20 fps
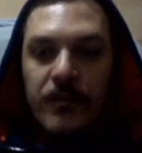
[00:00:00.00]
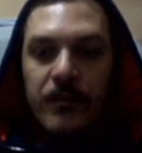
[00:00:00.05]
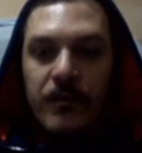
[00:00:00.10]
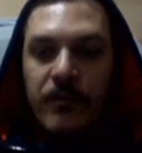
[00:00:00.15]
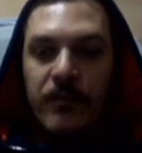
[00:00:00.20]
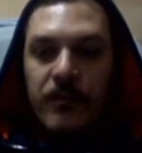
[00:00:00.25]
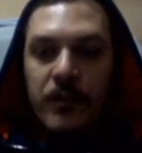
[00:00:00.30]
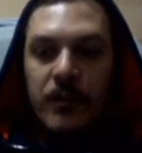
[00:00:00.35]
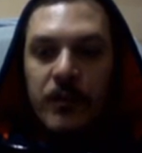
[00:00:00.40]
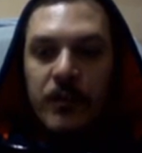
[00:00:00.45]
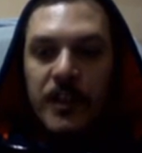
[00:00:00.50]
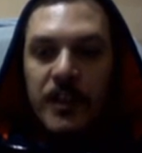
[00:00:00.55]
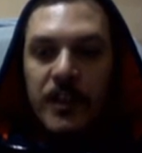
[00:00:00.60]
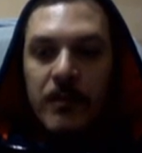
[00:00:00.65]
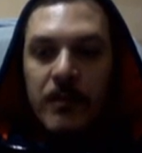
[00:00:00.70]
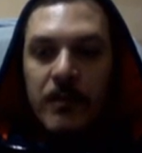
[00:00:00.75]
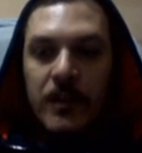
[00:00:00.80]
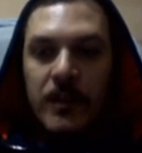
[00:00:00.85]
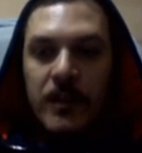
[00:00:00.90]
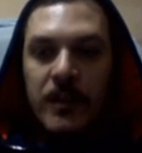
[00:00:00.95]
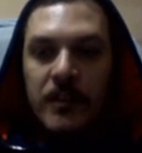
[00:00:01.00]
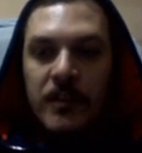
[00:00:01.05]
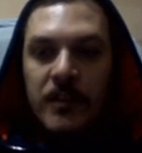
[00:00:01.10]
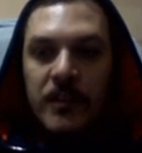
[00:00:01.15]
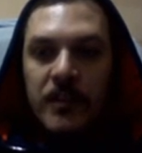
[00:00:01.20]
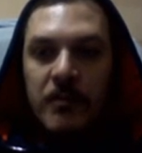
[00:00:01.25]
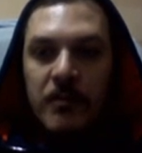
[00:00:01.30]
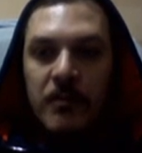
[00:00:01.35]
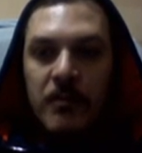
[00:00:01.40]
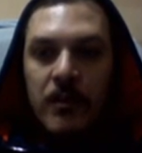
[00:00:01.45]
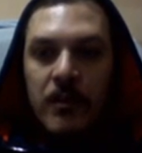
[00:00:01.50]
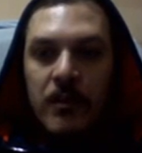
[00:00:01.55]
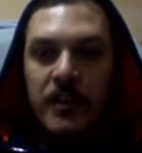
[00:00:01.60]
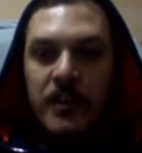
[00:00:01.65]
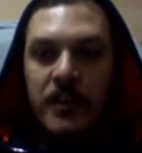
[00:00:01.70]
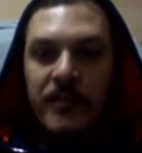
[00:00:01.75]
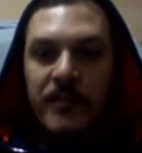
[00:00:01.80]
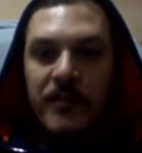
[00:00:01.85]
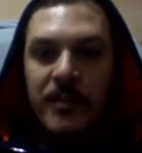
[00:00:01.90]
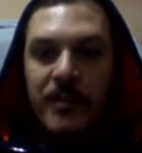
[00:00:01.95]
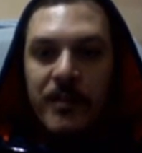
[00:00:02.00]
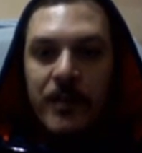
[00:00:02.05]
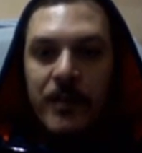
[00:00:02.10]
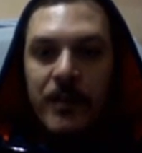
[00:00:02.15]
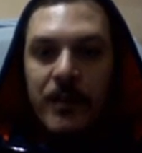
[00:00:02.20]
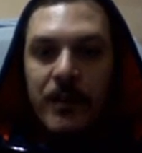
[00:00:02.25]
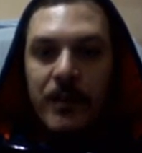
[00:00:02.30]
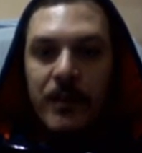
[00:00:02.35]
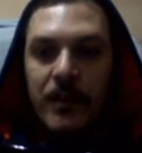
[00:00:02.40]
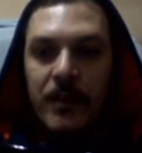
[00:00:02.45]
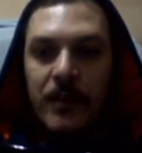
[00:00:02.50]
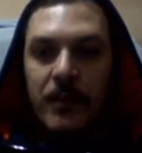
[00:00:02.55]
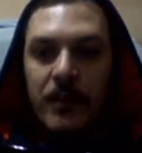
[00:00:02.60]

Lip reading: For some reason this board is flipping, I